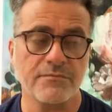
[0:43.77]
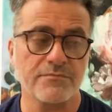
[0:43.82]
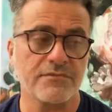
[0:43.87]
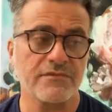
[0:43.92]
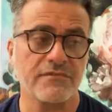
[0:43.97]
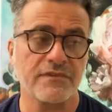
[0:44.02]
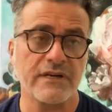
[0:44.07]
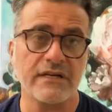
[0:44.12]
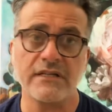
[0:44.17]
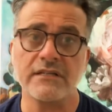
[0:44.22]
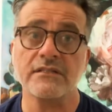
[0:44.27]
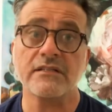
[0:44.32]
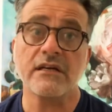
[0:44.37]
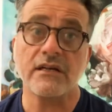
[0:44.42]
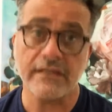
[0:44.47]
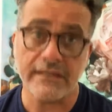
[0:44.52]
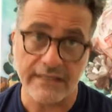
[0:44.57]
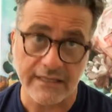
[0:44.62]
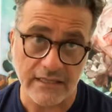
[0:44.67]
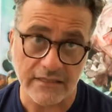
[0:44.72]
provided
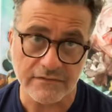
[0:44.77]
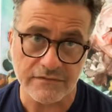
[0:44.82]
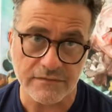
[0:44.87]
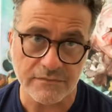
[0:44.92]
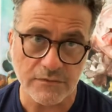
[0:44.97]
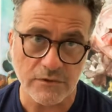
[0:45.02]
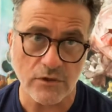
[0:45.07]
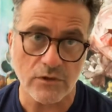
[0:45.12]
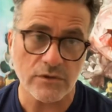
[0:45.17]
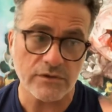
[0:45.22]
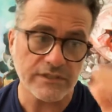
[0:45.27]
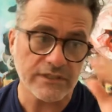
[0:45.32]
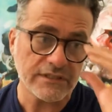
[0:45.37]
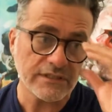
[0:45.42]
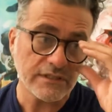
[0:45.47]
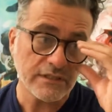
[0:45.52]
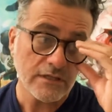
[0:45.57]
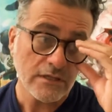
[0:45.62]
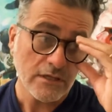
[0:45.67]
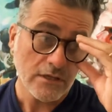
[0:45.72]
again from Golden